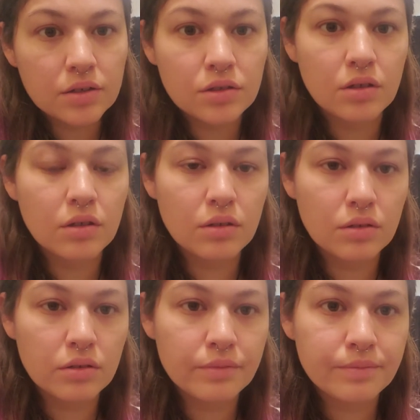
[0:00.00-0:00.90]

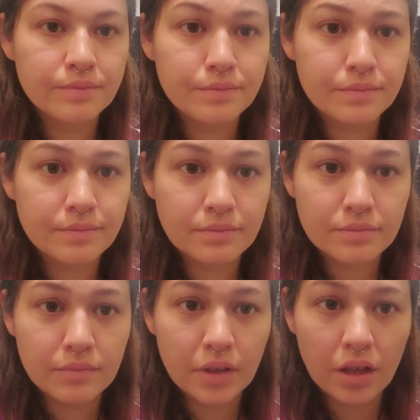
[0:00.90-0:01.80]
so,
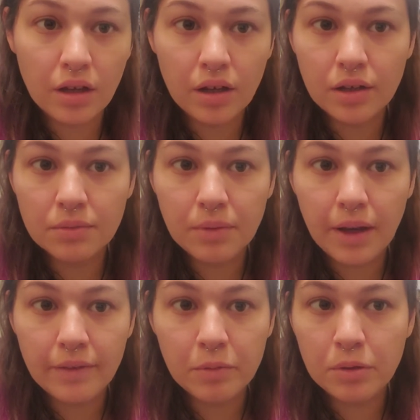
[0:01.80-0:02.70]
um,
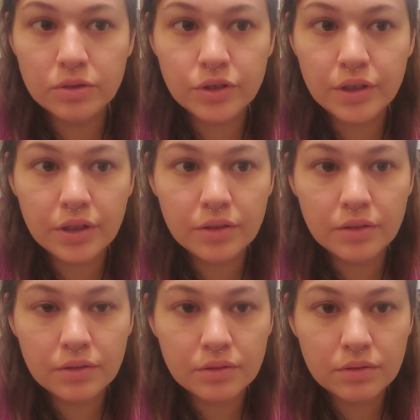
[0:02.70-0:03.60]
I haven't posted
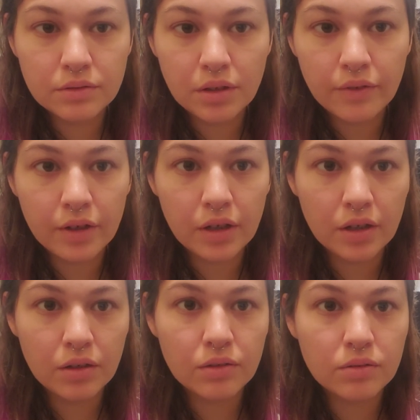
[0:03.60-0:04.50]
a
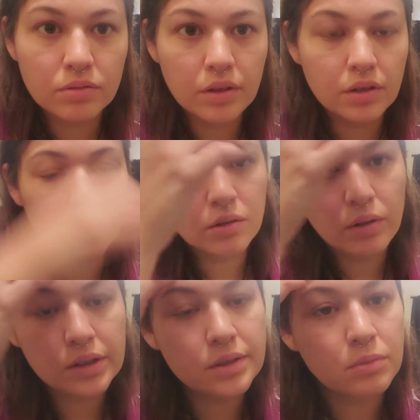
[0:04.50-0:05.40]
video in
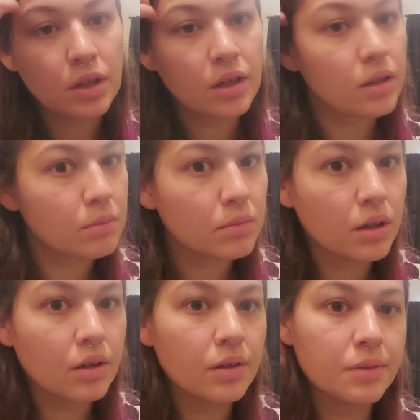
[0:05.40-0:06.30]
quite some time.
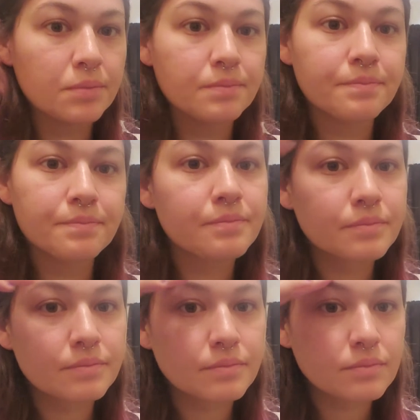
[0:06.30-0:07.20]
Um,
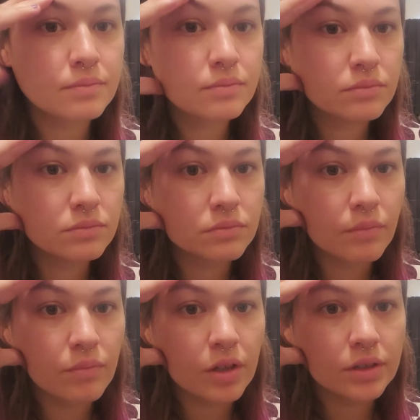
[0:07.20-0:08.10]

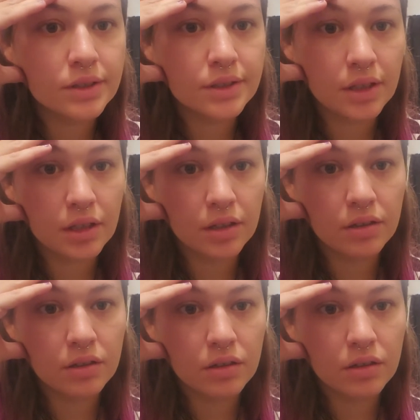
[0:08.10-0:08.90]
let's see.